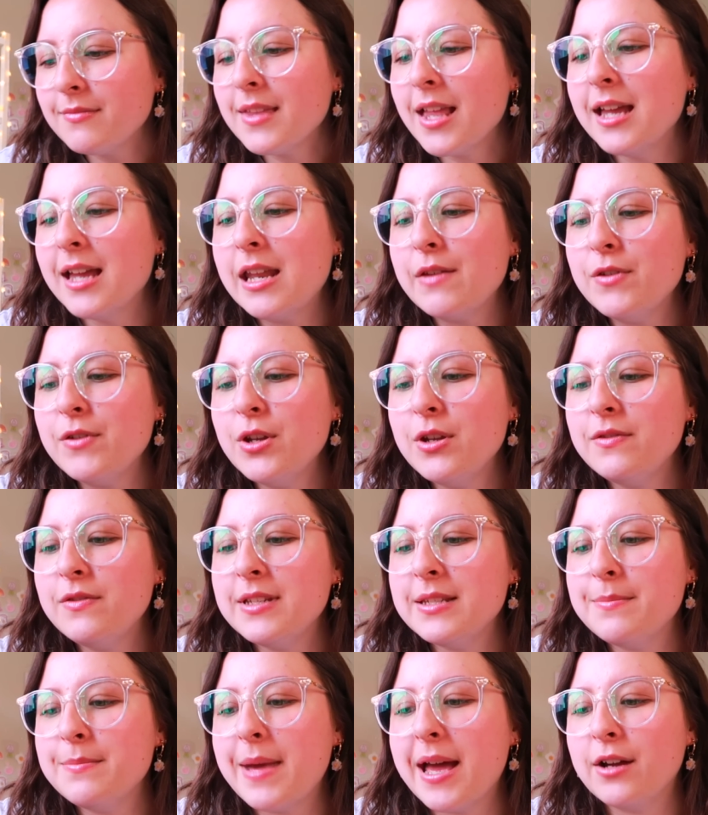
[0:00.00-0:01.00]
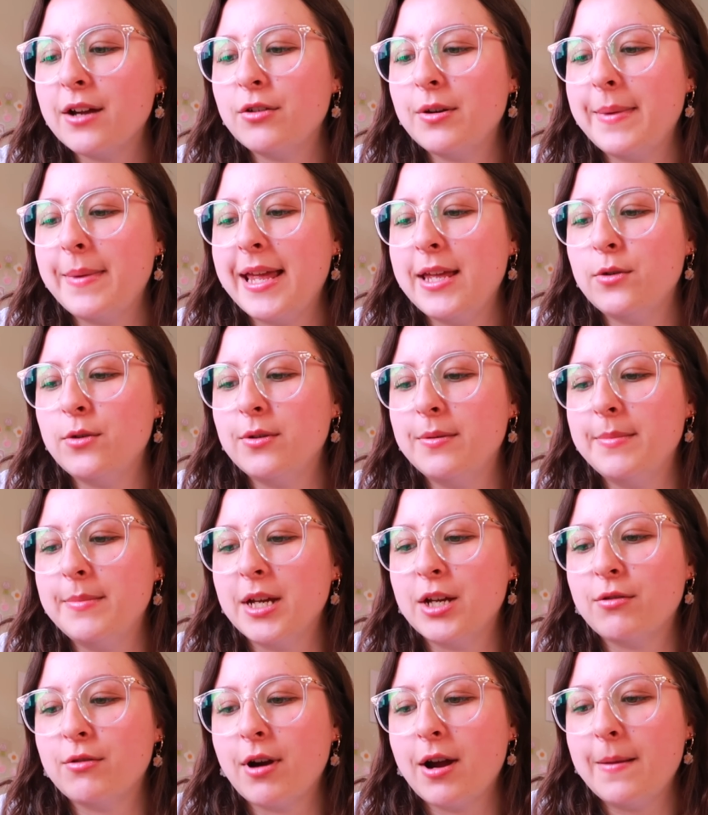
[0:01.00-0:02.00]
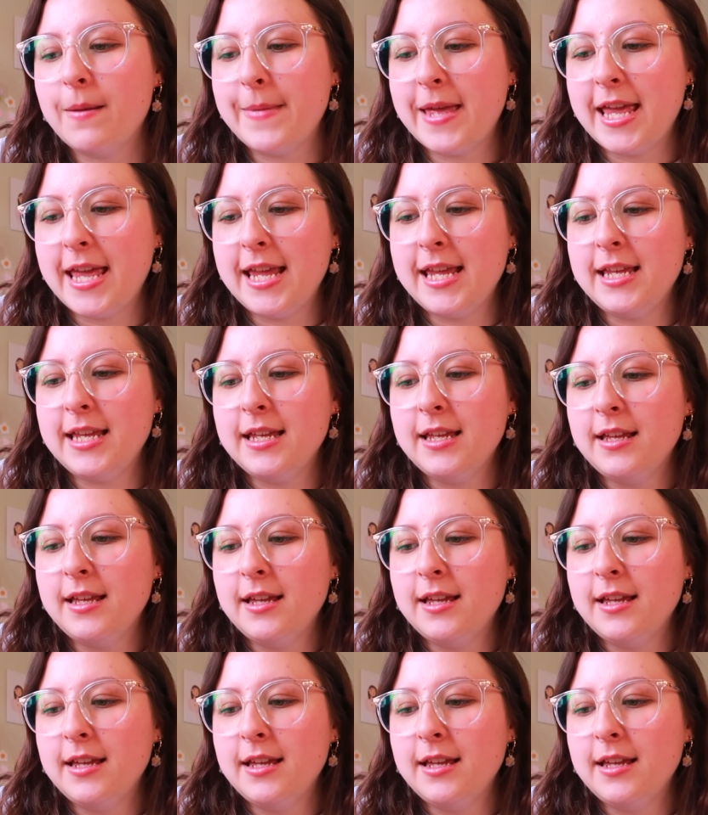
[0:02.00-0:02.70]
I never know if it's macrame or macrame.